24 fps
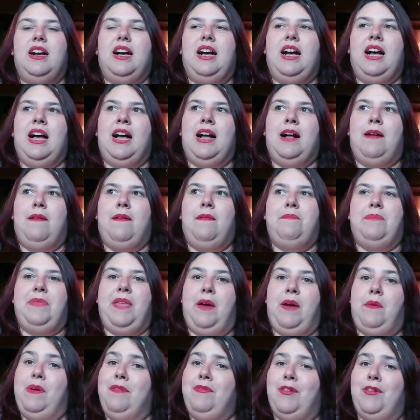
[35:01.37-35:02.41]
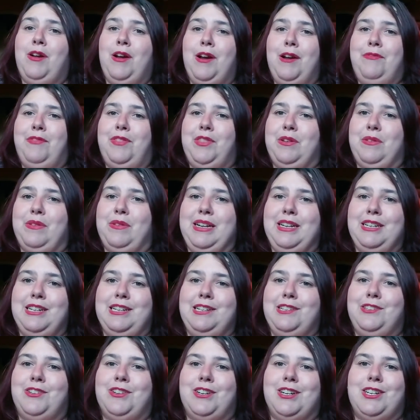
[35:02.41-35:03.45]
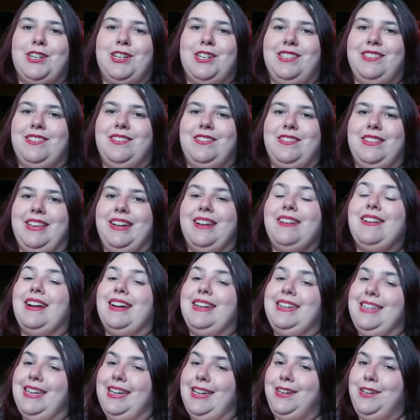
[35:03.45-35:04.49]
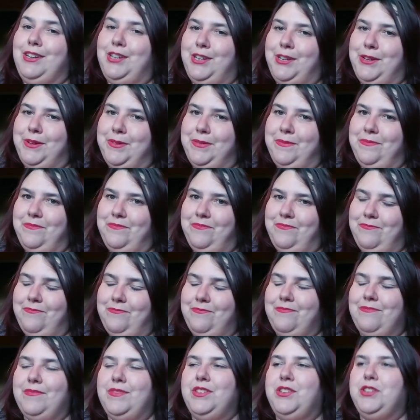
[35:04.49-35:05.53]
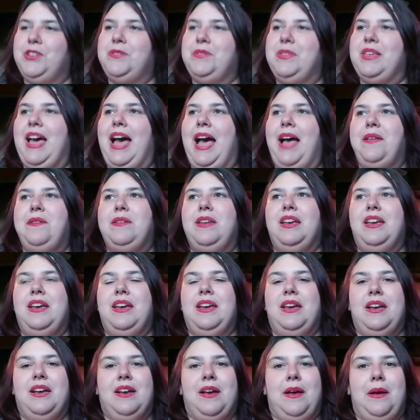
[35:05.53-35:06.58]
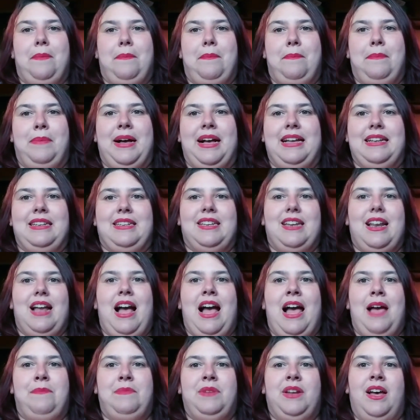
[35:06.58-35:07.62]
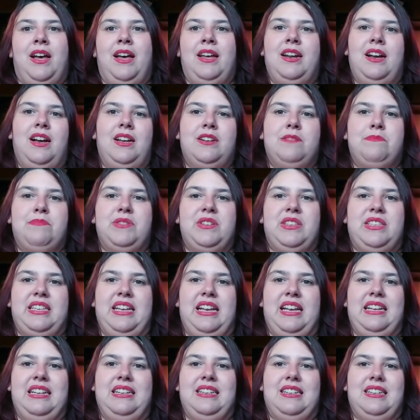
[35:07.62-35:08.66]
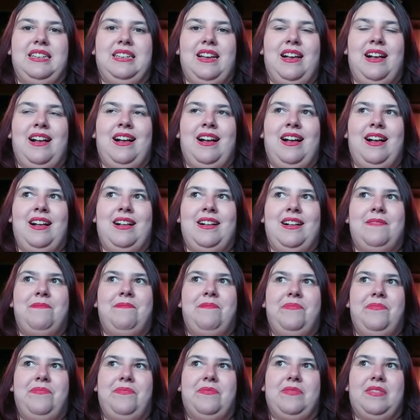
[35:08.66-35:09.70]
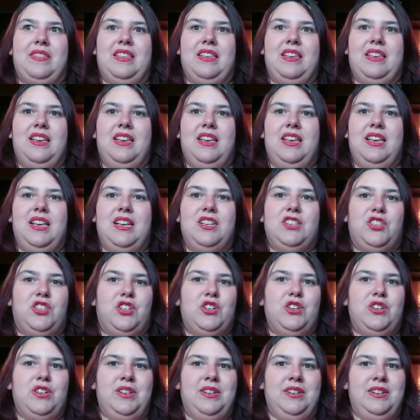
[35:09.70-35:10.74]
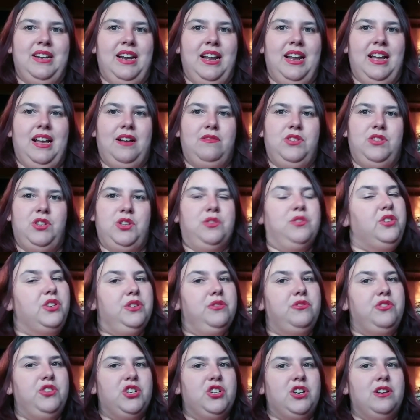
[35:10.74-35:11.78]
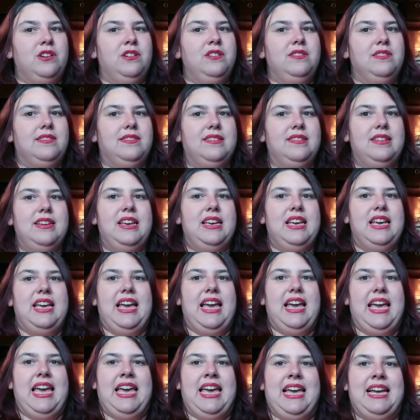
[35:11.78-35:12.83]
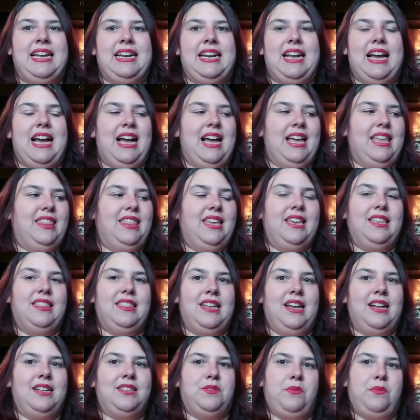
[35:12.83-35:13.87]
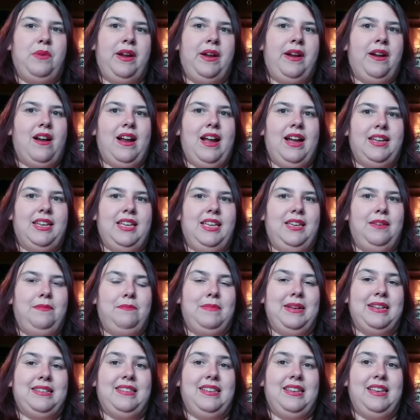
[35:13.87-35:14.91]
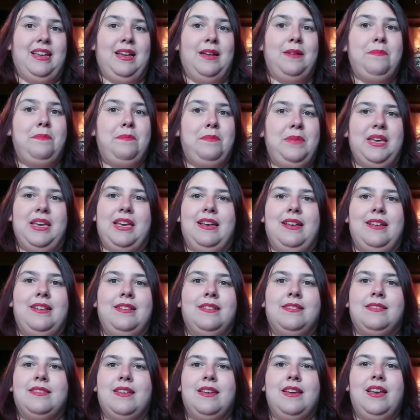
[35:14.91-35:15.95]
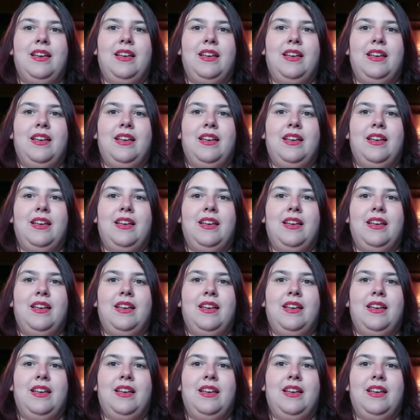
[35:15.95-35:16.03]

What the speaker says: However, if the written instructions are there, I tend to do that. But I'm not 100% certain how to do charts, and I think that's where I keep messing up, because